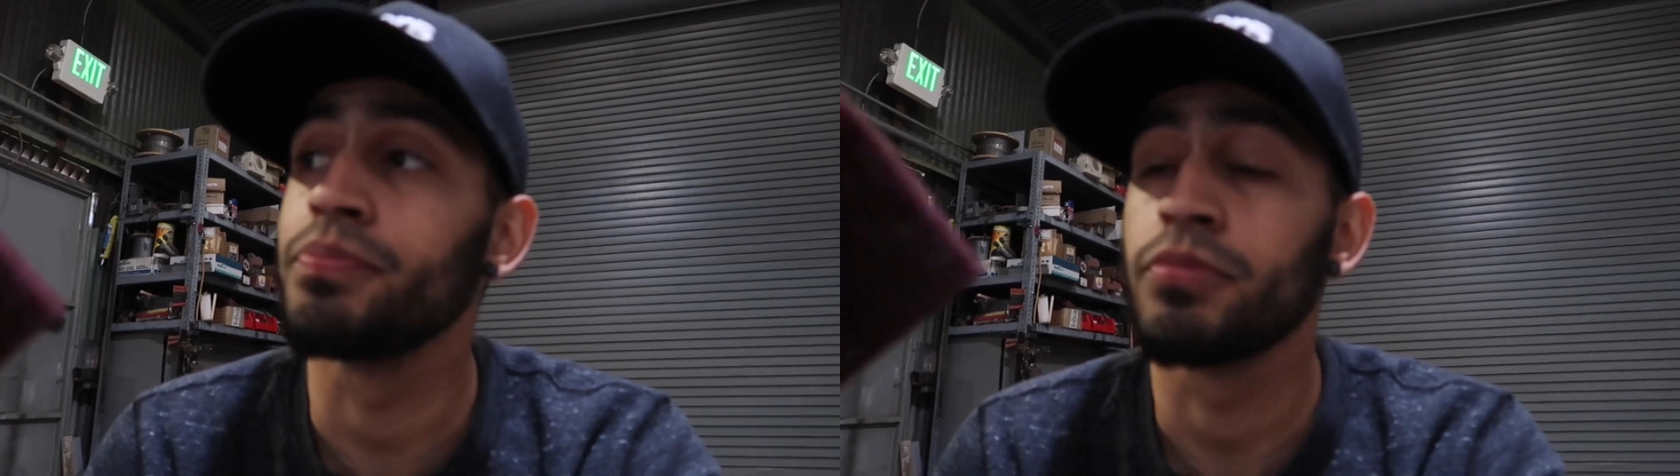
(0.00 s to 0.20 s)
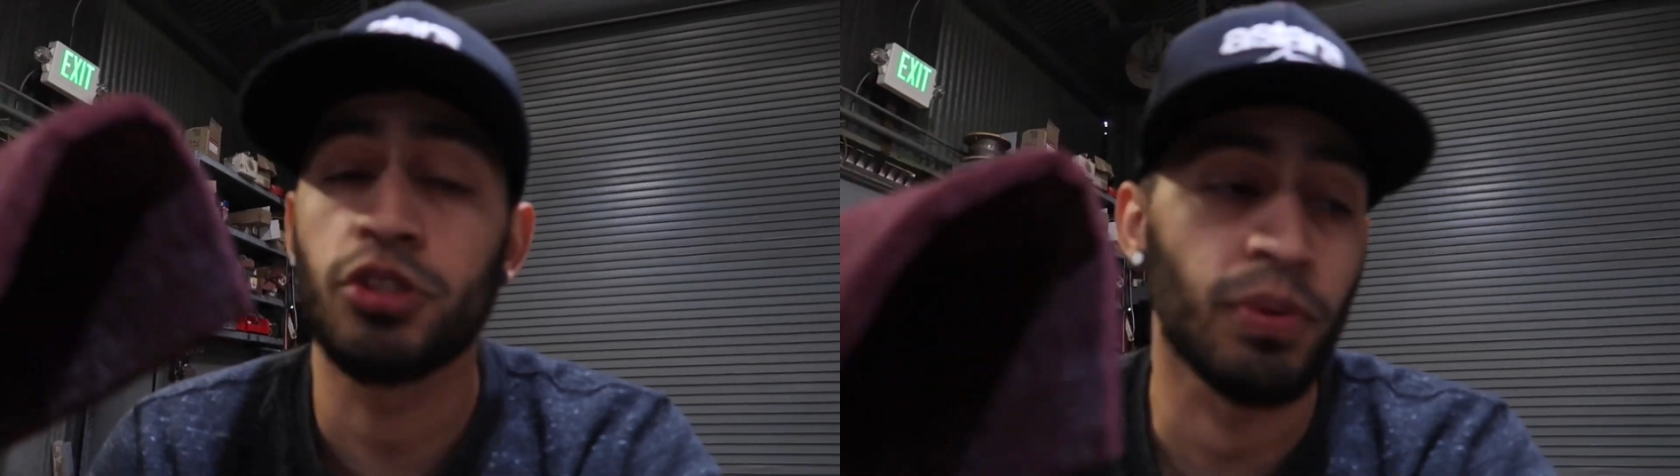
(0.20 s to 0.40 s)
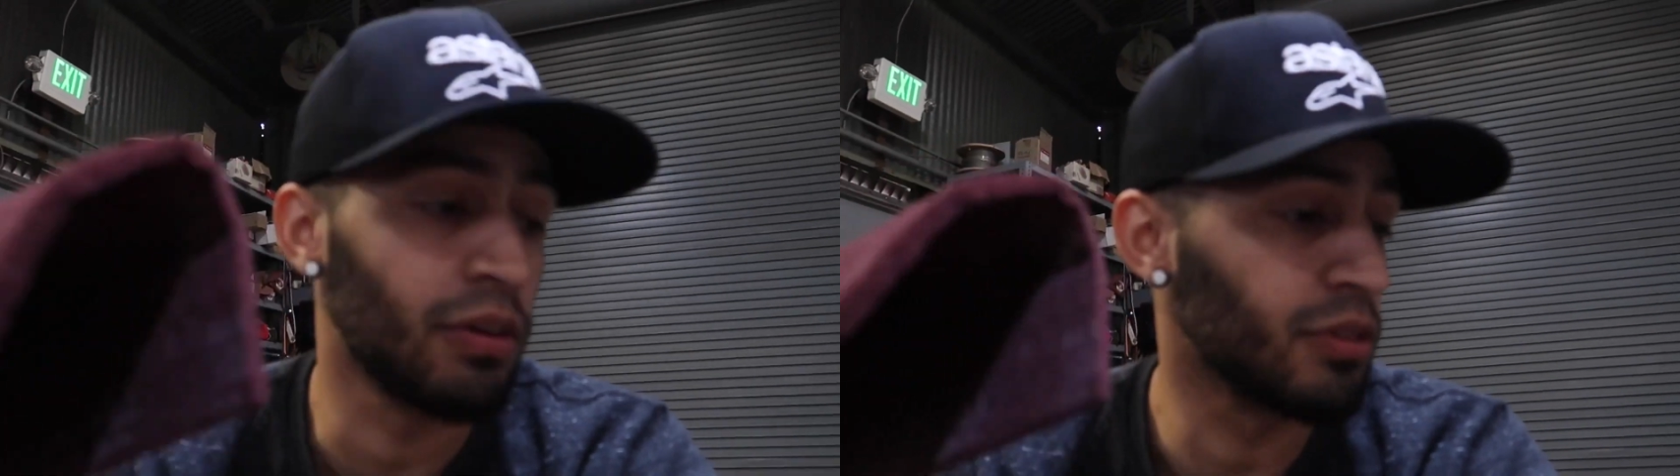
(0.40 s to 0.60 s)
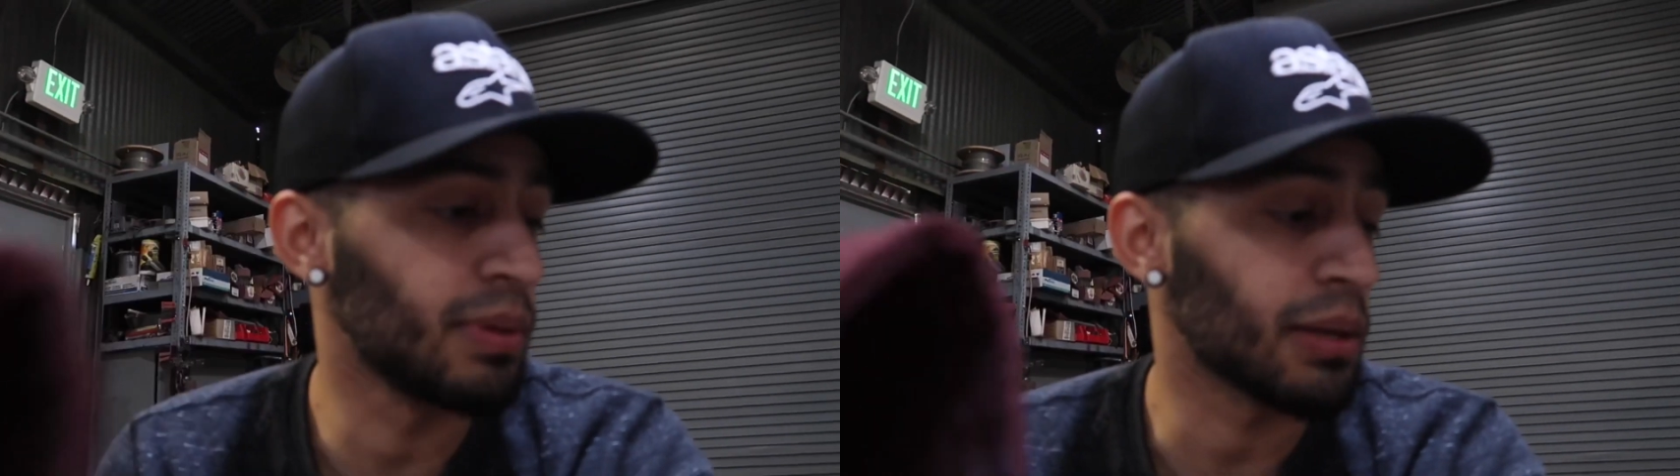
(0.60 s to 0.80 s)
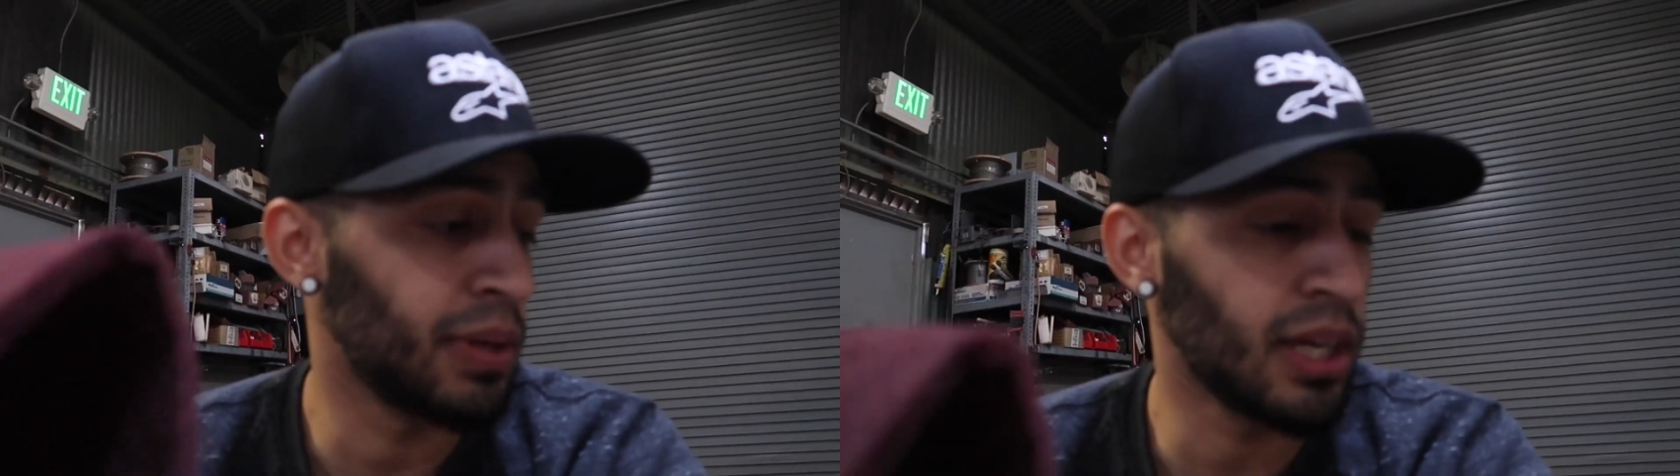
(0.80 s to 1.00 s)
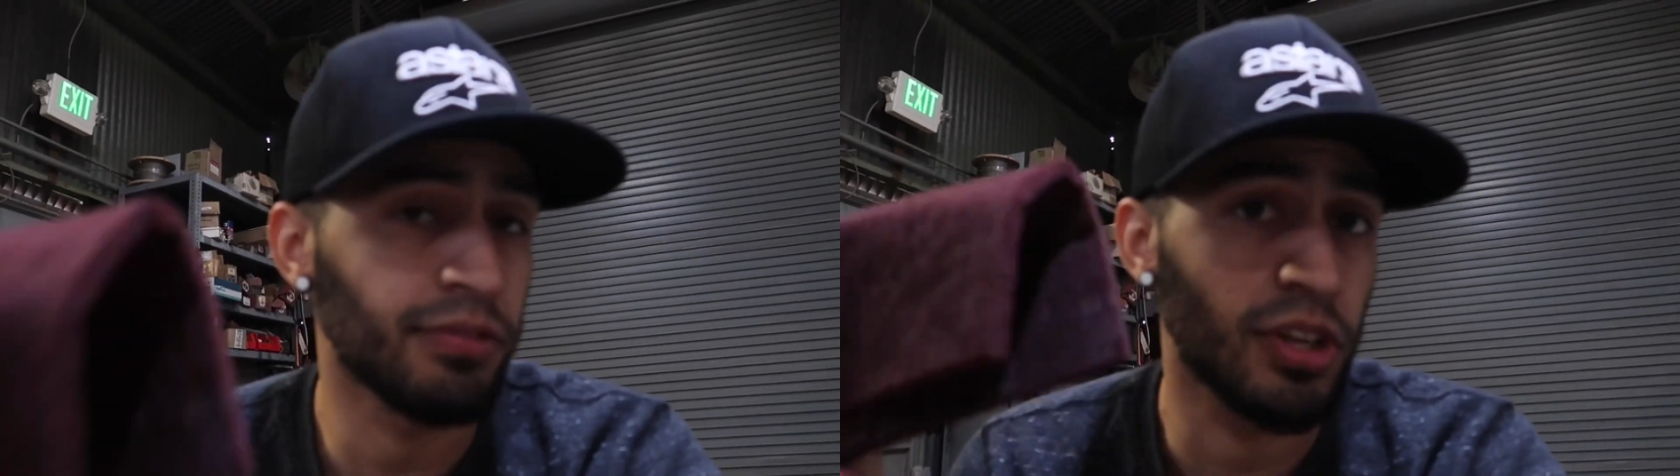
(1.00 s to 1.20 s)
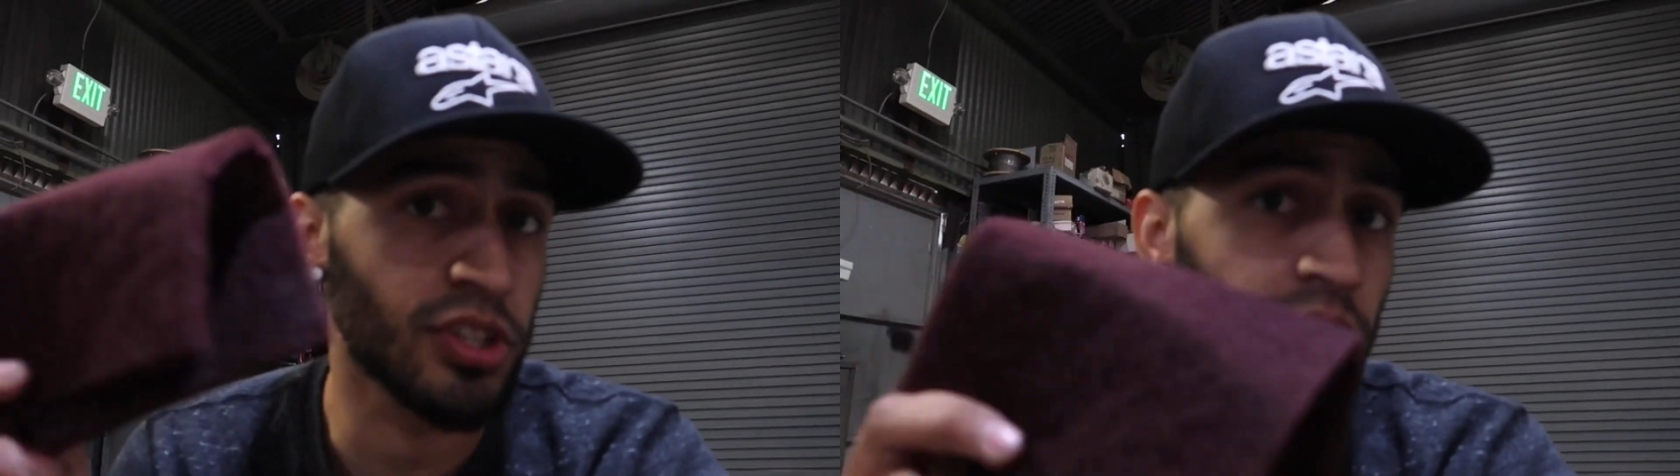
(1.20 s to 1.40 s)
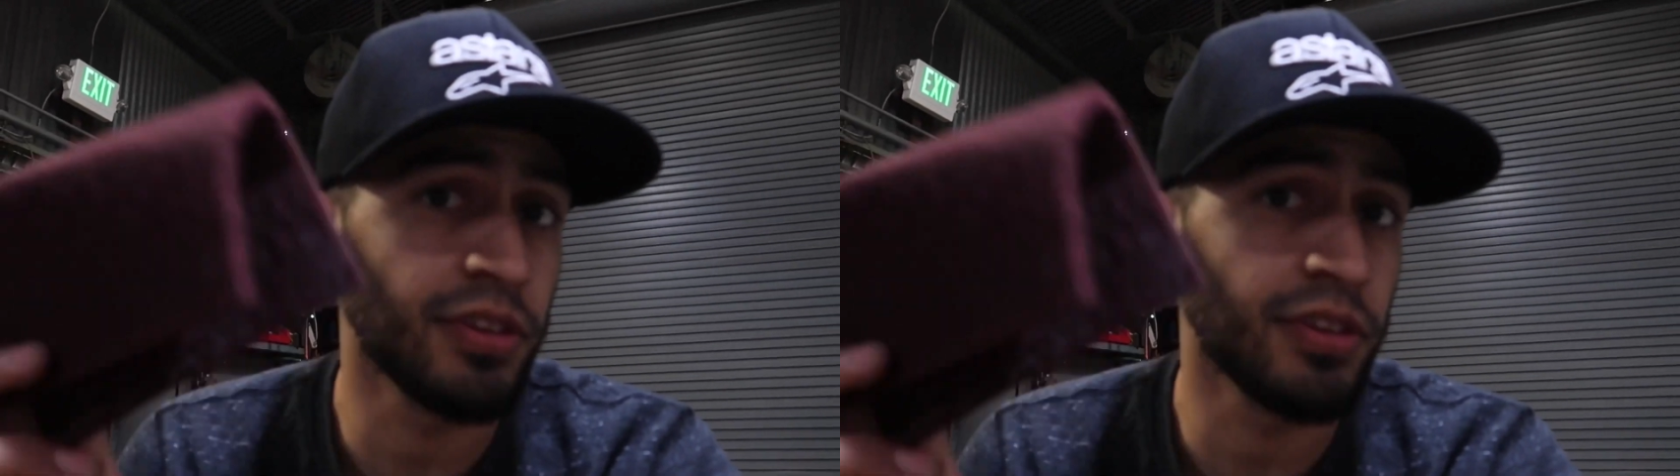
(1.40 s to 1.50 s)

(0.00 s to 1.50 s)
Spray over the black paint after I scuff